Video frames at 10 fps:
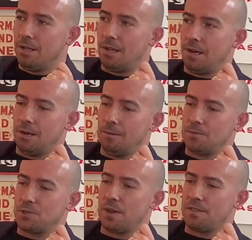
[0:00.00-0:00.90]
Yeah.
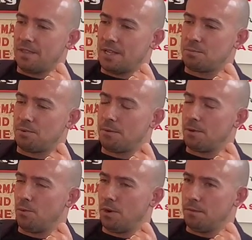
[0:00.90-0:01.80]
So I think that's probably
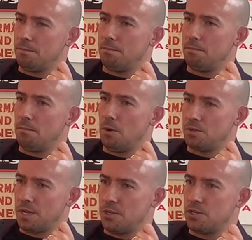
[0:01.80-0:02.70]
what
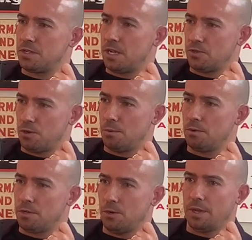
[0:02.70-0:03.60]
most agents get in trouble
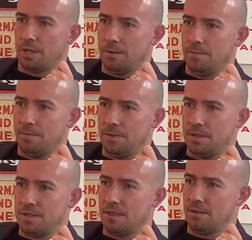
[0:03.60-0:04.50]
doing,
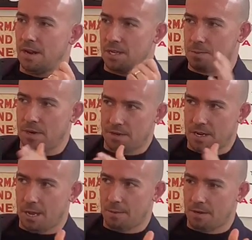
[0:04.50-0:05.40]
is that they're not spending
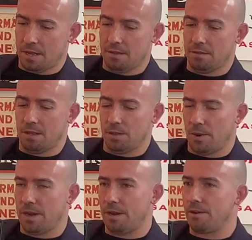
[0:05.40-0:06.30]
time in the
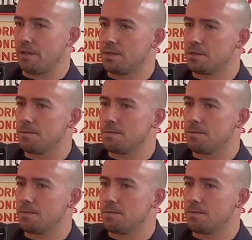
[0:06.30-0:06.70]
right areas.